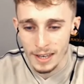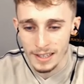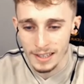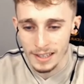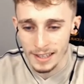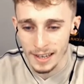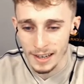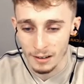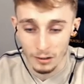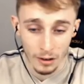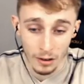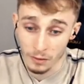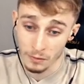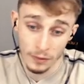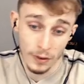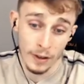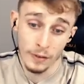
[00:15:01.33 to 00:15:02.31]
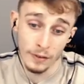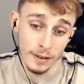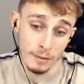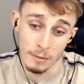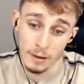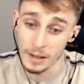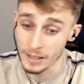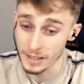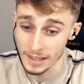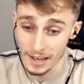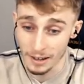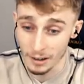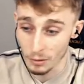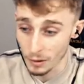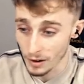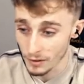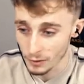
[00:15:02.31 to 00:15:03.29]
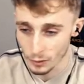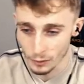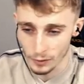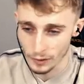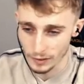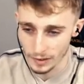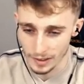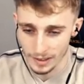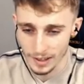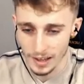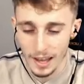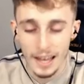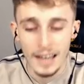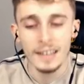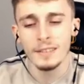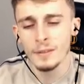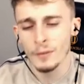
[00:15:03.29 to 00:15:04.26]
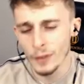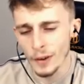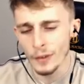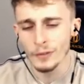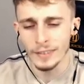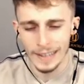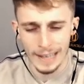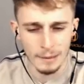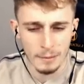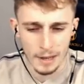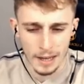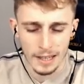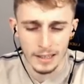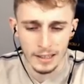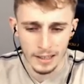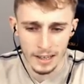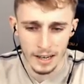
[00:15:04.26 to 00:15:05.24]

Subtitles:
the air, or 50 meters in the air, or what, not 50. 15 meters in the air.